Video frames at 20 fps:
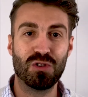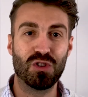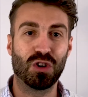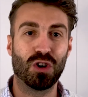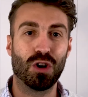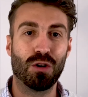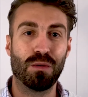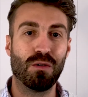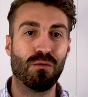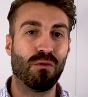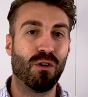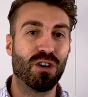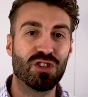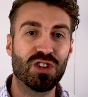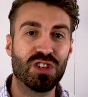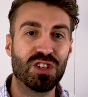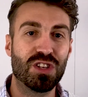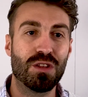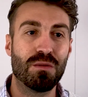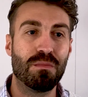You're going to be
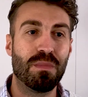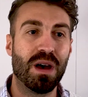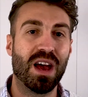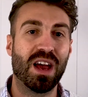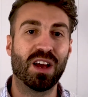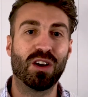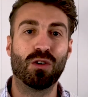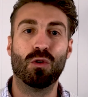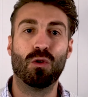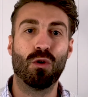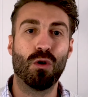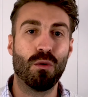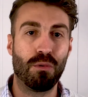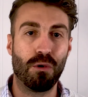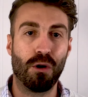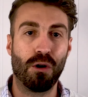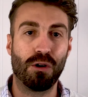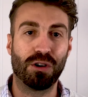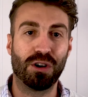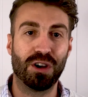rushing to the bank or a
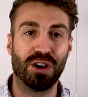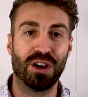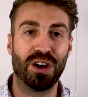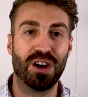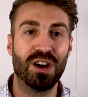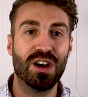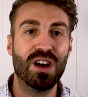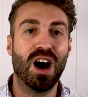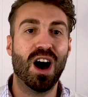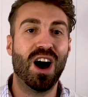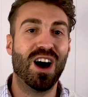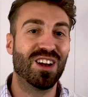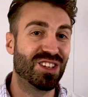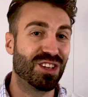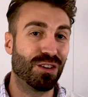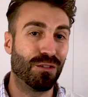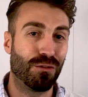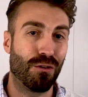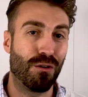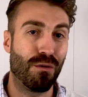broker
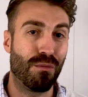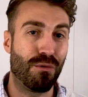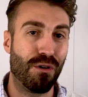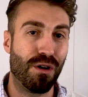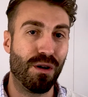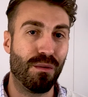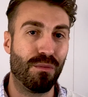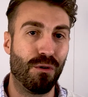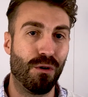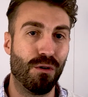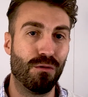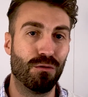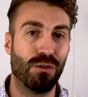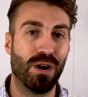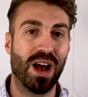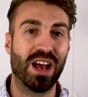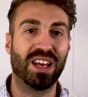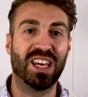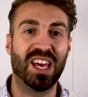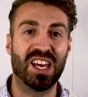asking for a pre-approval,
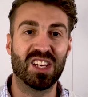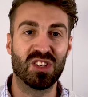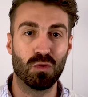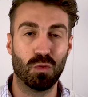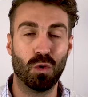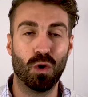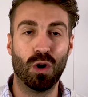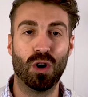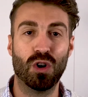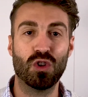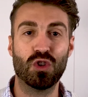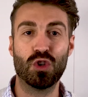and guess what?